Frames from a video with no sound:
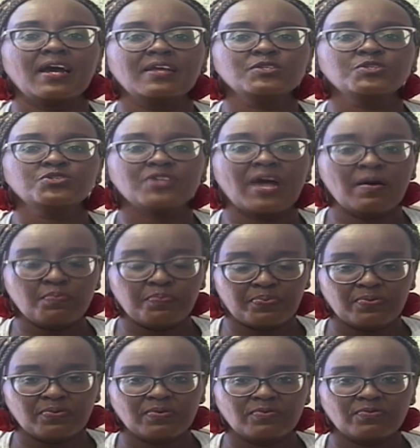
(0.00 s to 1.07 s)
jump
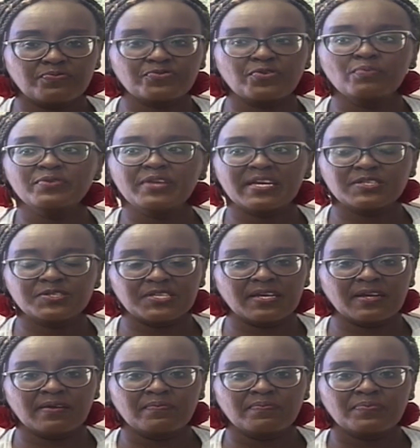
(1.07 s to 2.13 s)
from
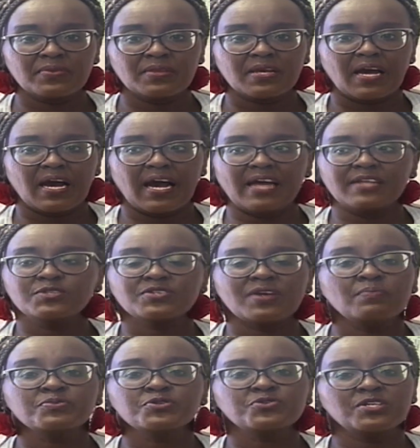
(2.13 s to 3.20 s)
dating and
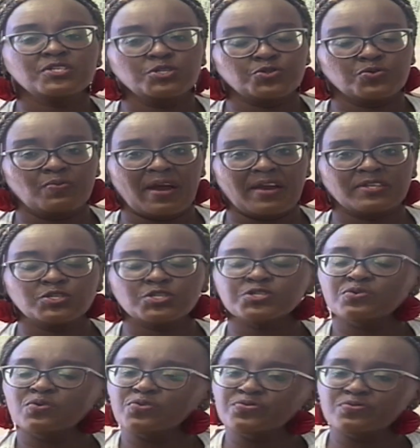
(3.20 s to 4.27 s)
jump straight into marriage. Just
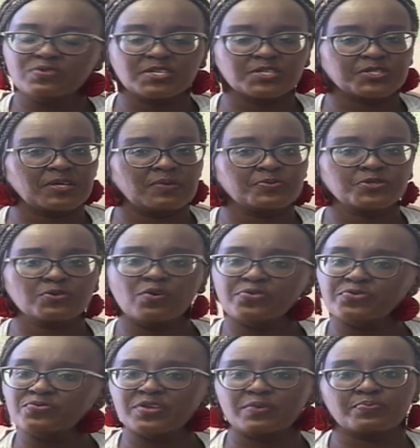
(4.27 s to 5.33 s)
go through the steps, go
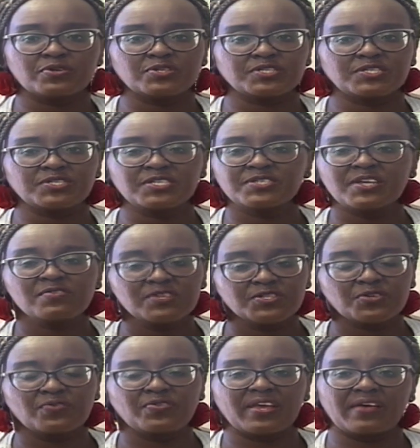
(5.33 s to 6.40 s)
through the process. There's a
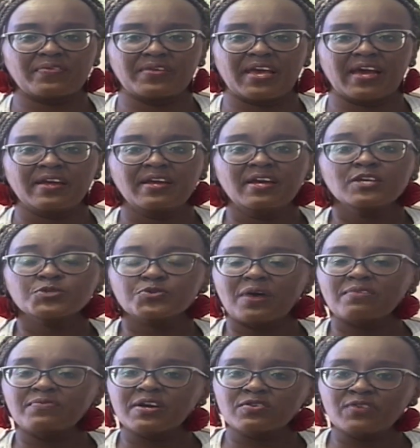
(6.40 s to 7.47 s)
reason they are there. So
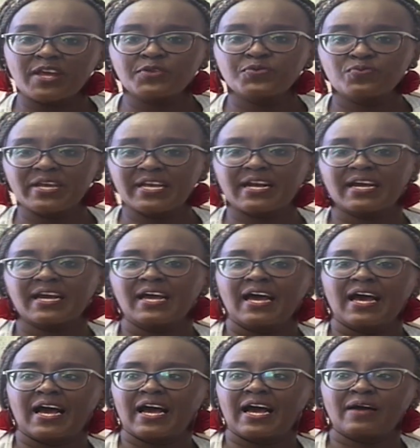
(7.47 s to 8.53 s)
have a great week,
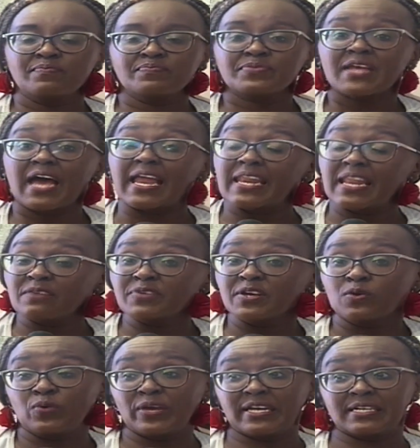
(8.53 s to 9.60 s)
a loving
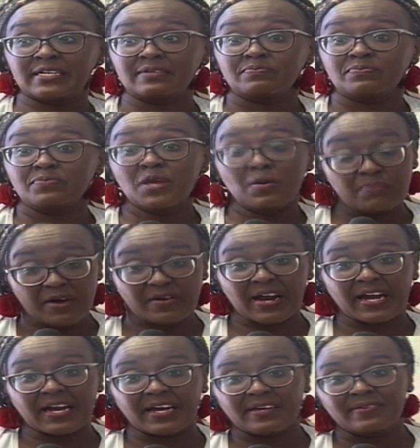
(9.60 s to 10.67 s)
week. Baraka.